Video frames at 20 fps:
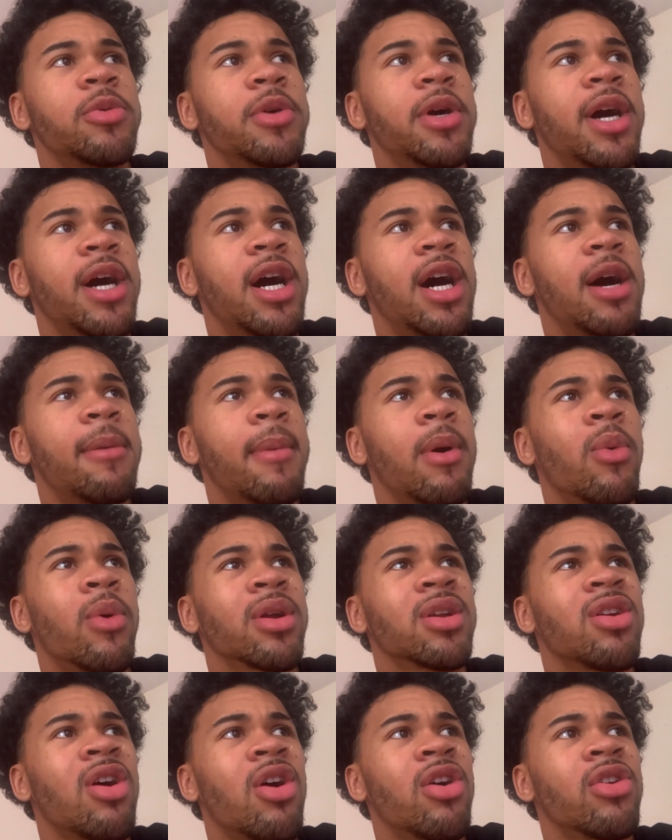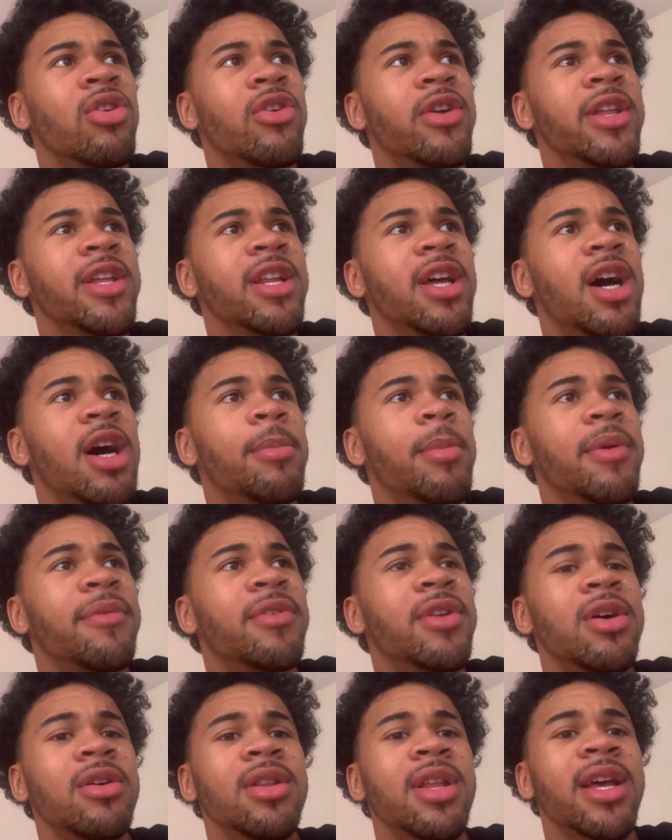Um, I worked hard on it. Um, if you
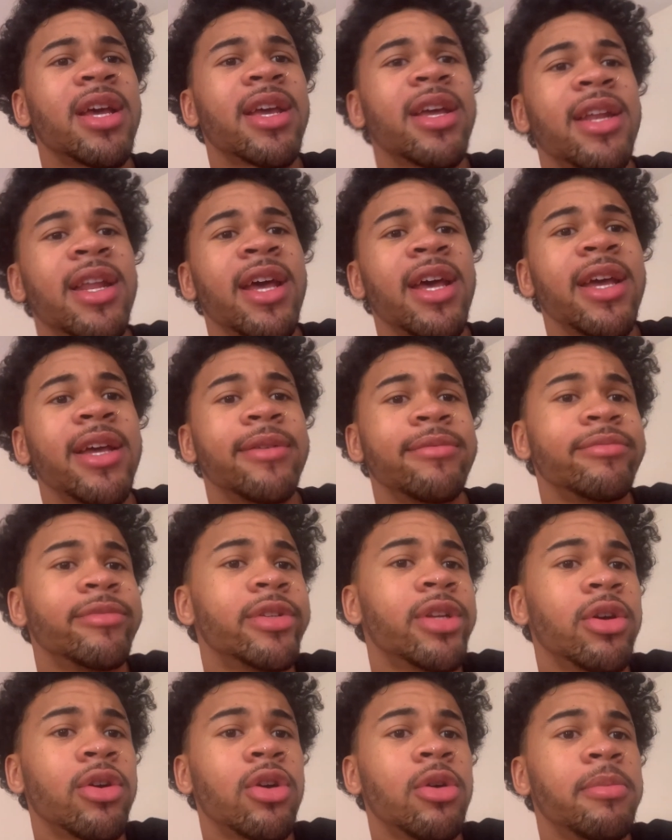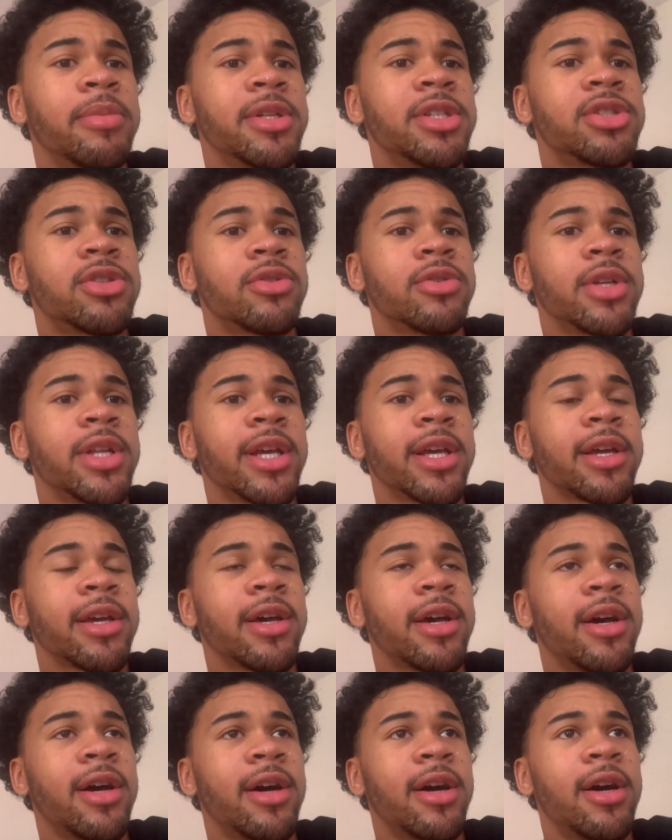don't like it, hey, you know, go beat your own dick.
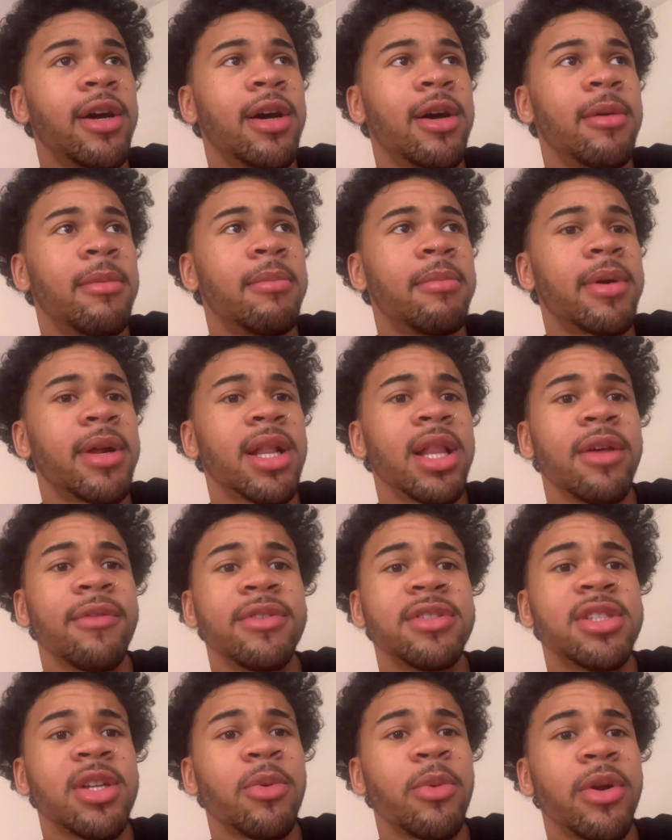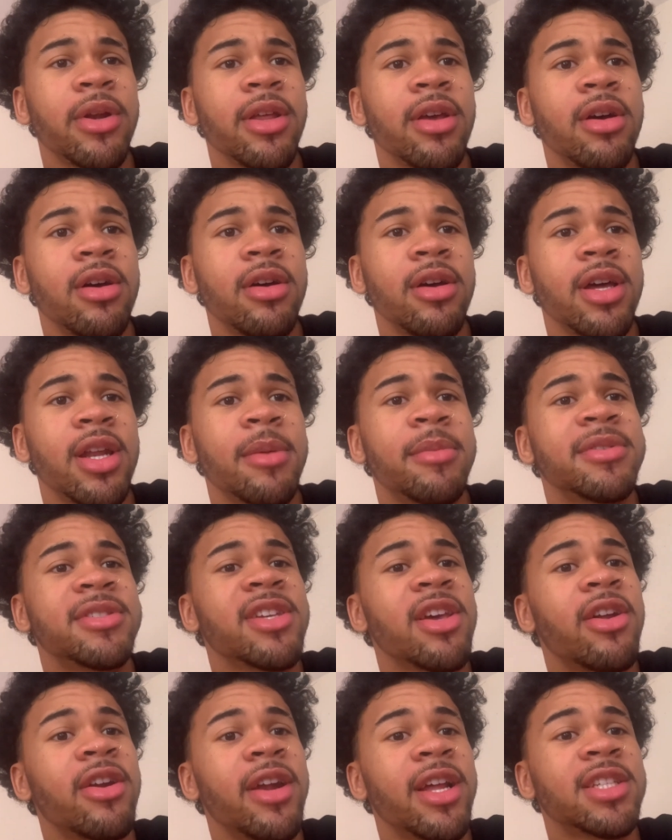Um, but I love each and one of y'all, and I'm gonna see
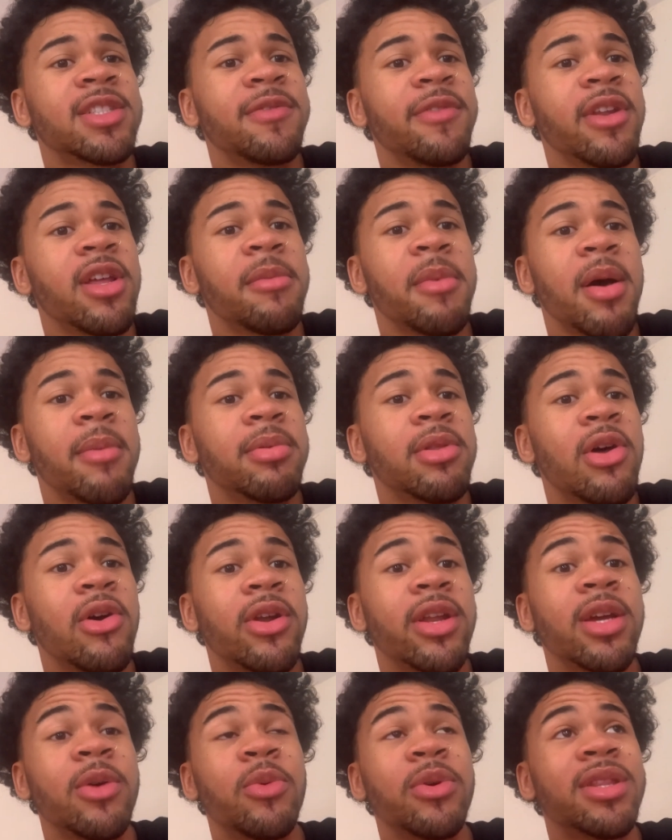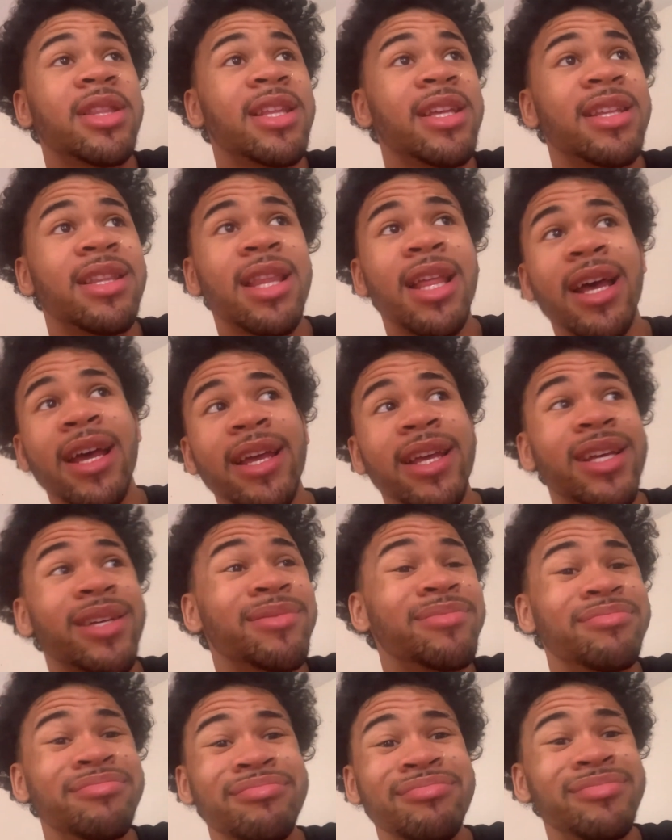y'all the next video. I'm uploading within like
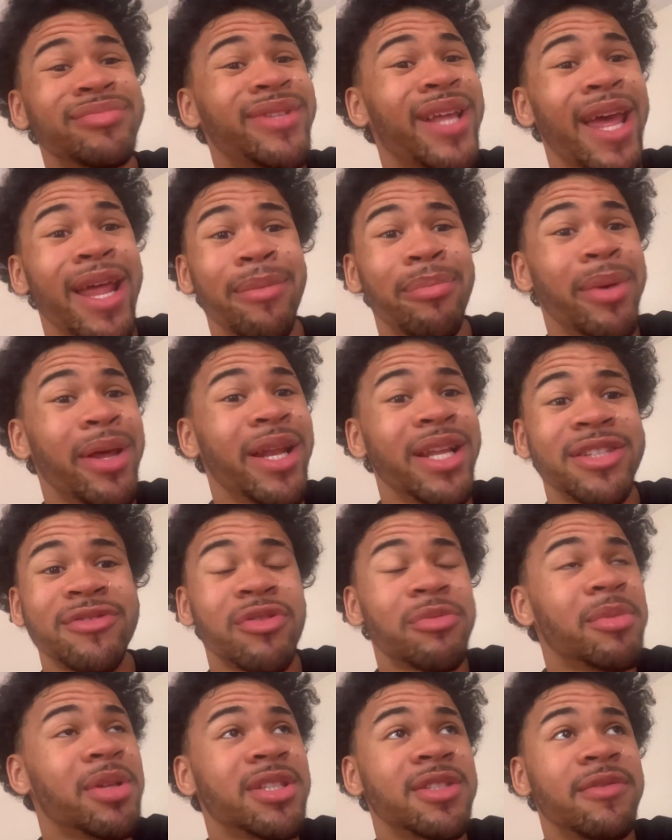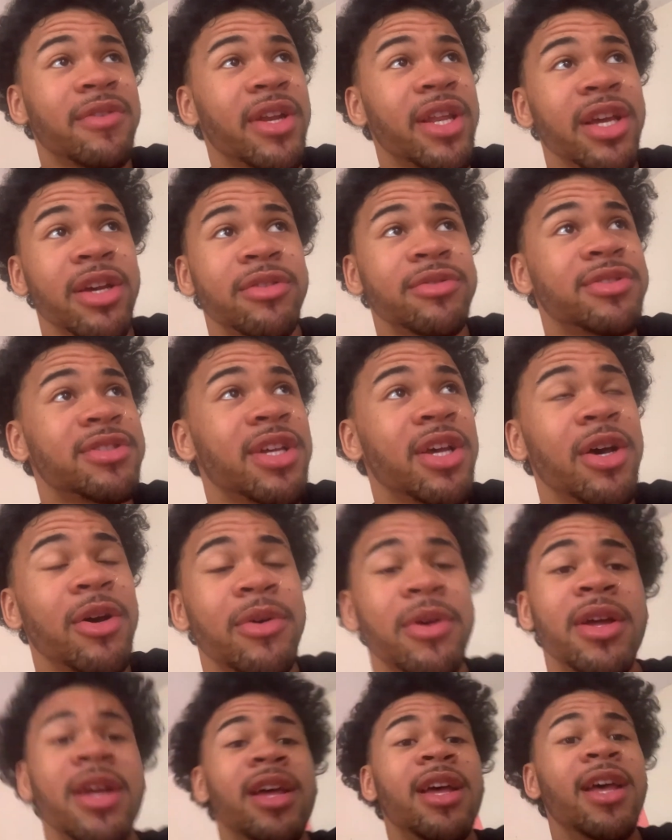10 minutes from this video, so
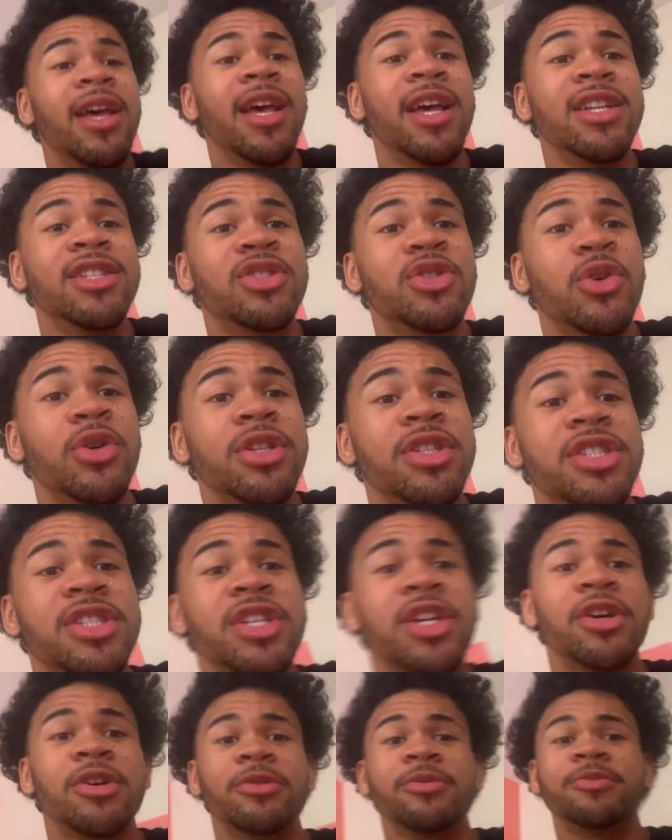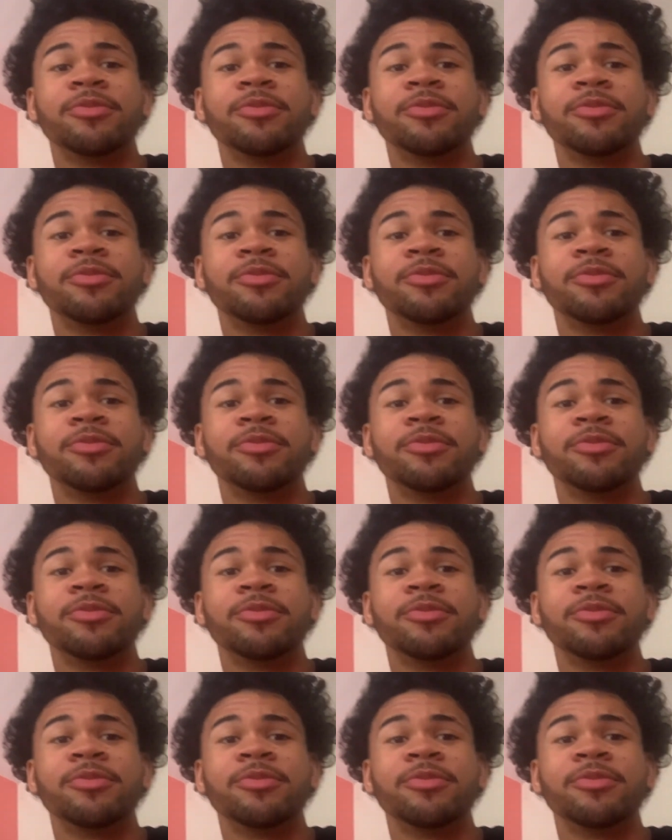enjoy the show.